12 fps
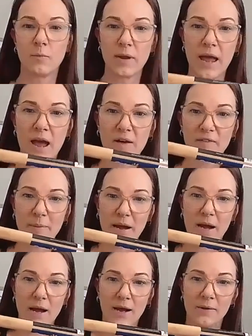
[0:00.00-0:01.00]
Then we have a
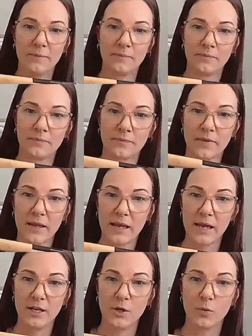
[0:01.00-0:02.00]
bar,
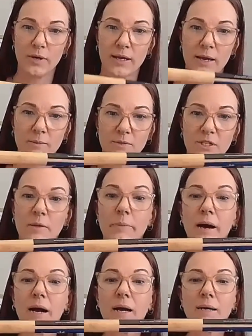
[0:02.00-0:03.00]
and you want to come to the
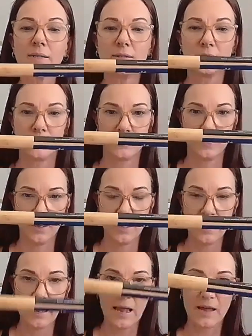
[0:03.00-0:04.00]
bar
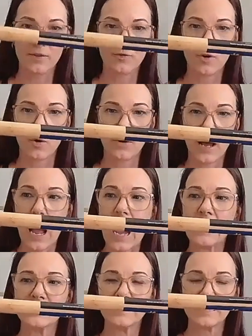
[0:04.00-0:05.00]
and throw it
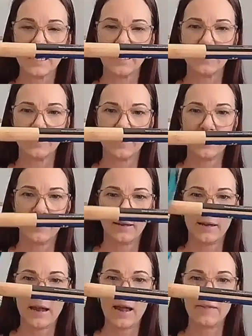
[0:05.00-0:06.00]
under
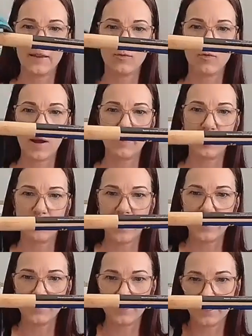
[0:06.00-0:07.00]
and then wrap it
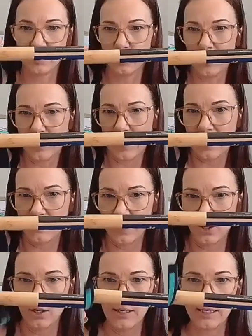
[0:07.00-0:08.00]
round a little bit. And
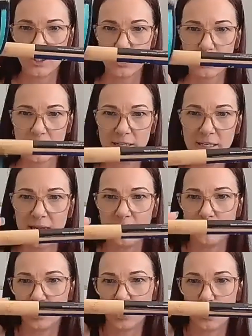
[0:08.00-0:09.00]
then you literally
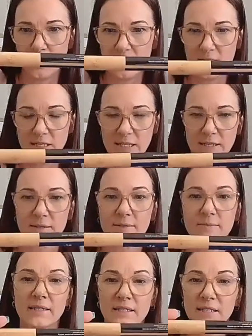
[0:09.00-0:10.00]
keep twisting
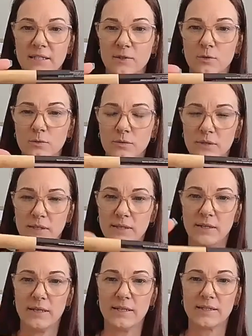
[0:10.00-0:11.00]
until
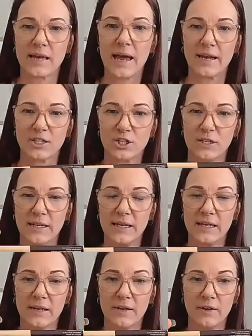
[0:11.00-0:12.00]
it's
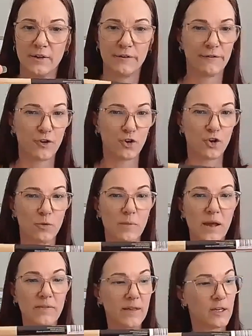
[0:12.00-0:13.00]
actually
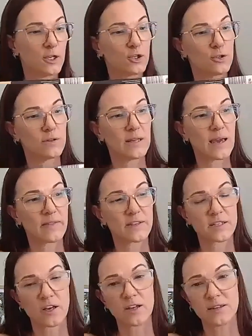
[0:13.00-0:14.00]
firm. And then you do the
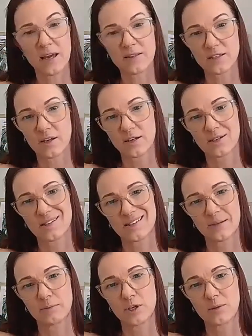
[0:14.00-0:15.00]
other side. The other side can
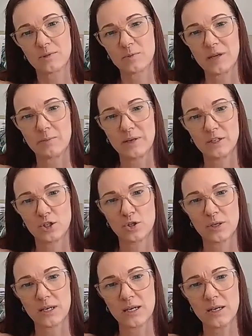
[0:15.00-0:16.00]
sometimes be a bit
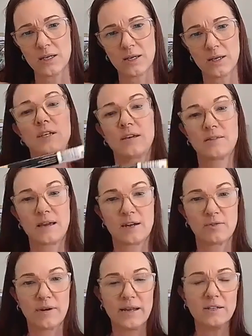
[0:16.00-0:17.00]
tricky to get
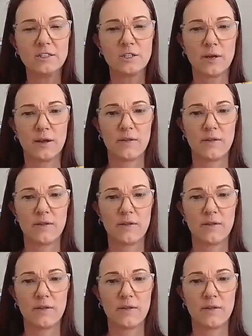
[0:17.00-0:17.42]
that around.